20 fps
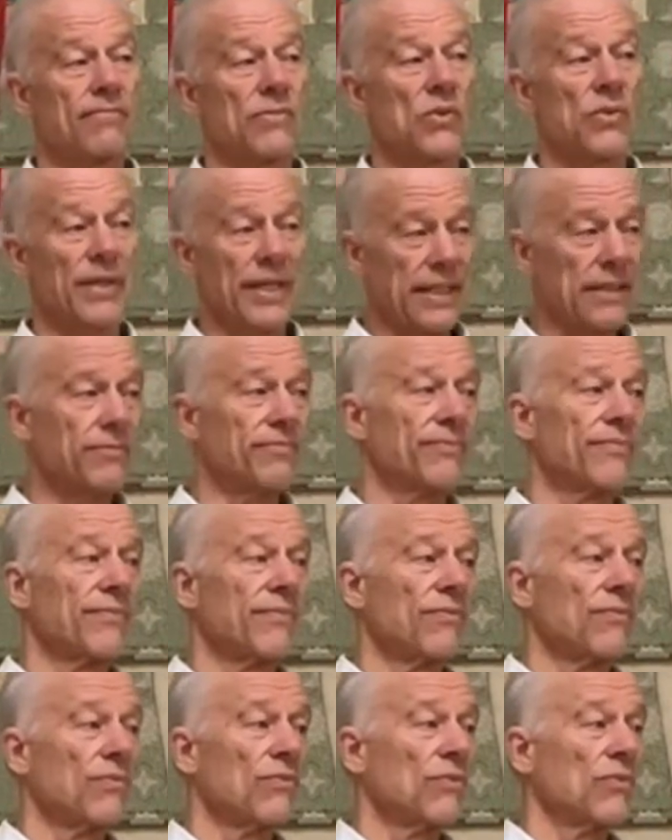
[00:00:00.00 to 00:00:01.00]
Right?
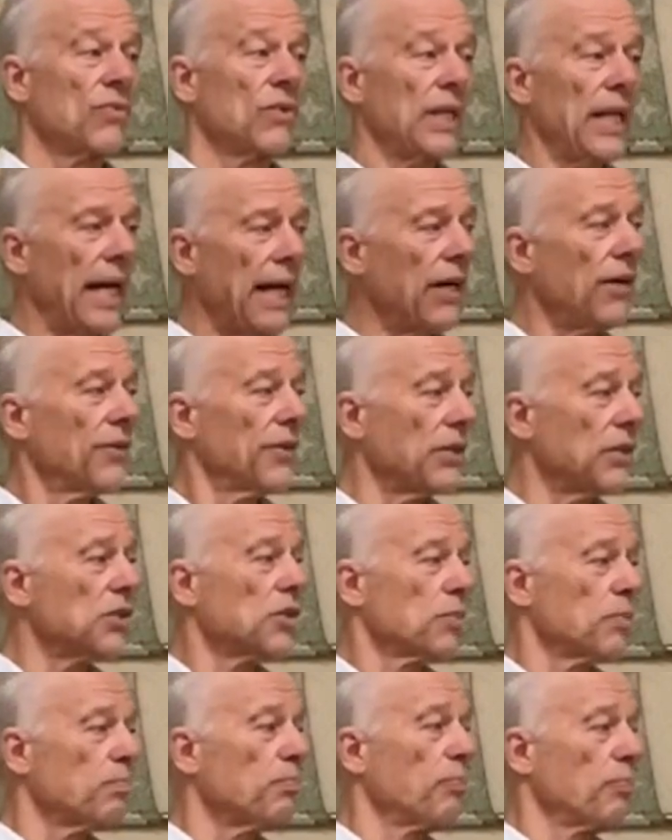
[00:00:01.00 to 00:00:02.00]
Now
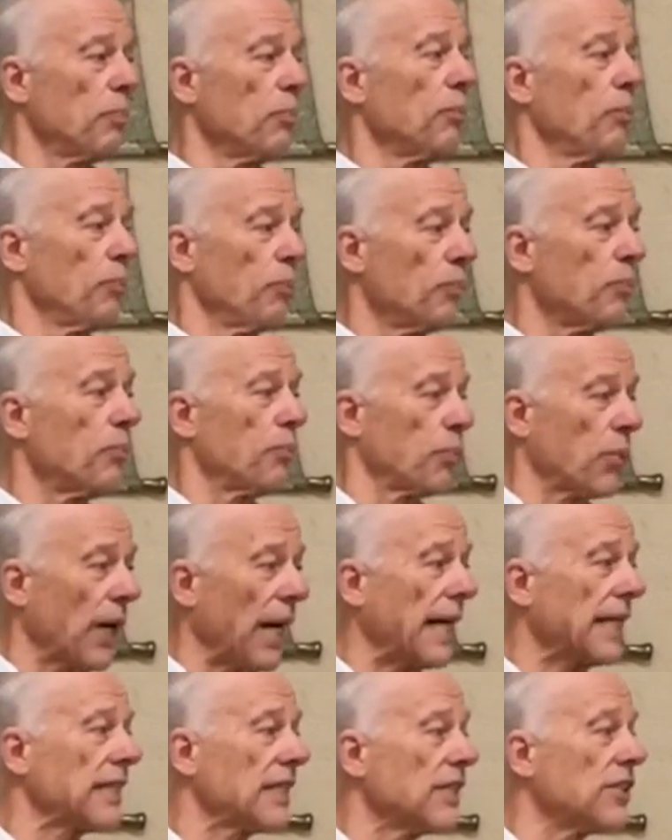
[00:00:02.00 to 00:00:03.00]
there's
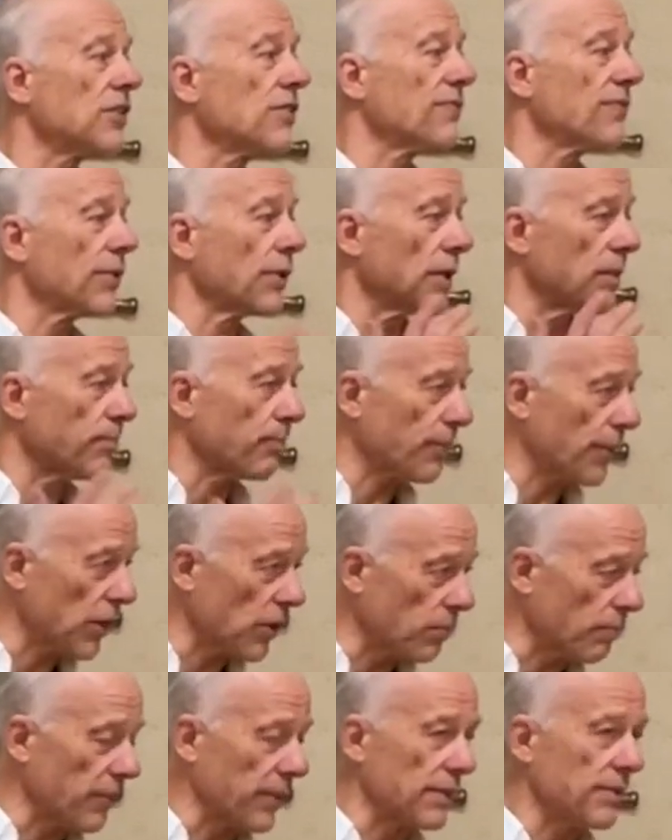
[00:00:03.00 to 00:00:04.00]
practice for a
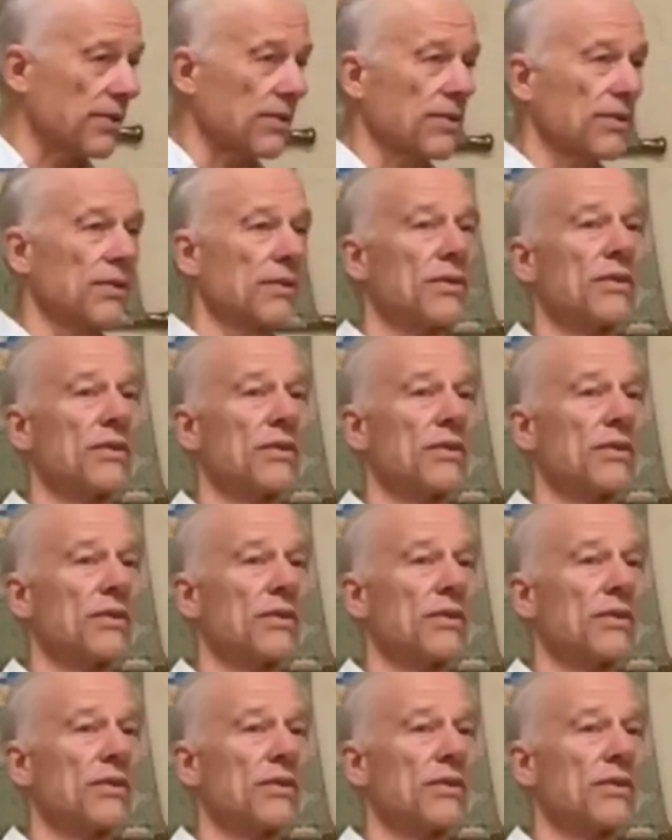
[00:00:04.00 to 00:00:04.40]
purpose.